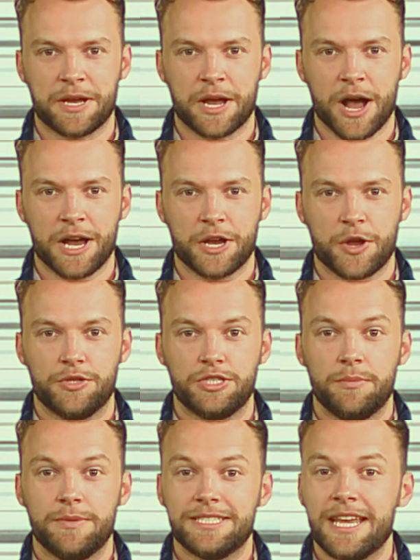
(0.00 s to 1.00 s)
I heard
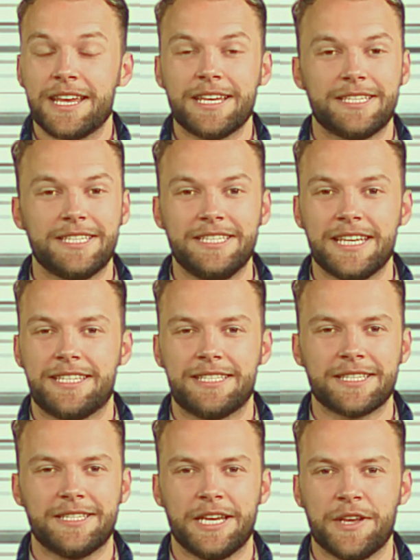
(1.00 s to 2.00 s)
she was dating
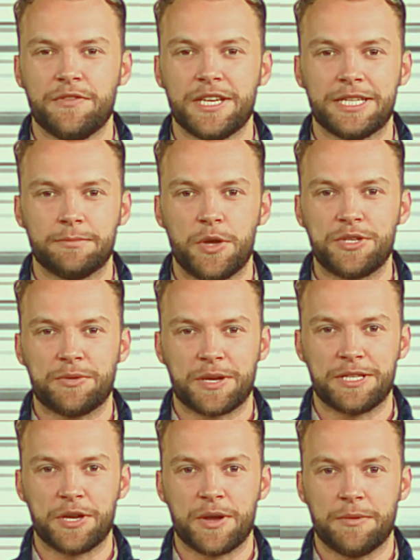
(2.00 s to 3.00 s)
deceased TV
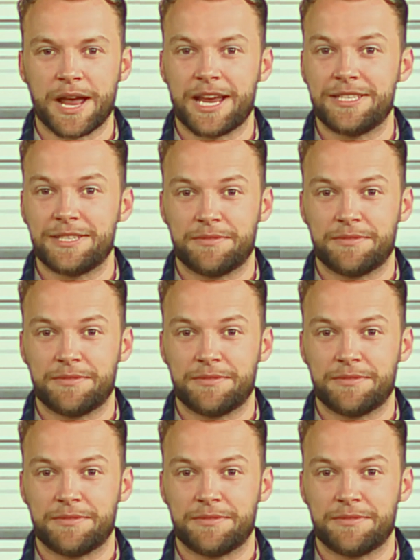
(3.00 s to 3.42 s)
spokesman Billy Mays.